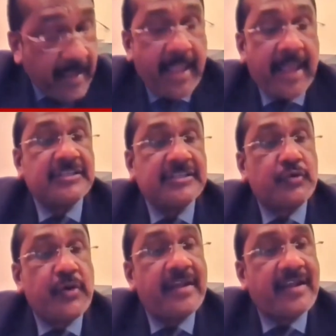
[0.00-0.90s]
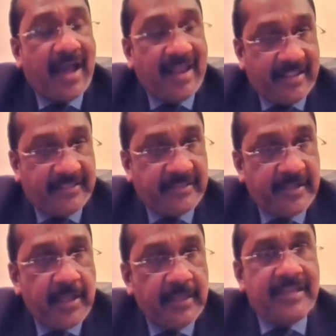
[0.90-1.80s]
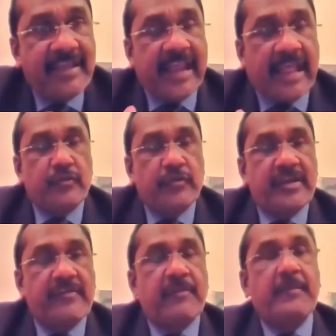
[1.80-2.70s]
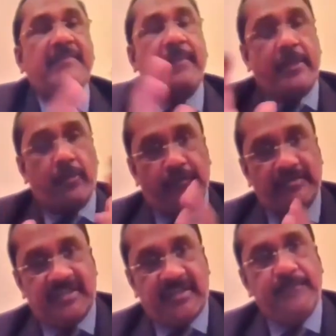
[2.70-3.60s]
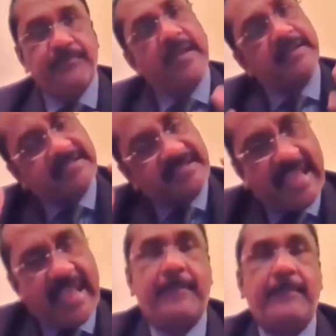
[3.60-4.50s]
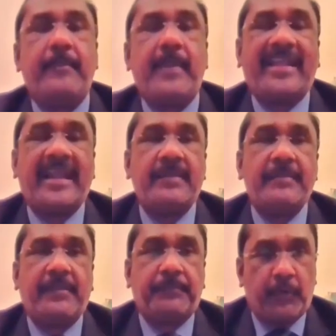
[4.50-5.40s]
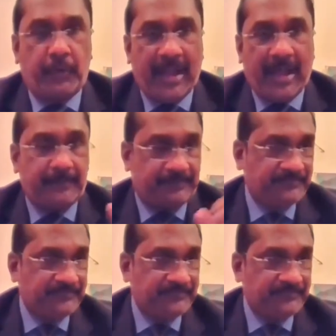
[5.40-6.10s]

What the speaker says: and student Khalid, they graduated from Ilma University, same academic program.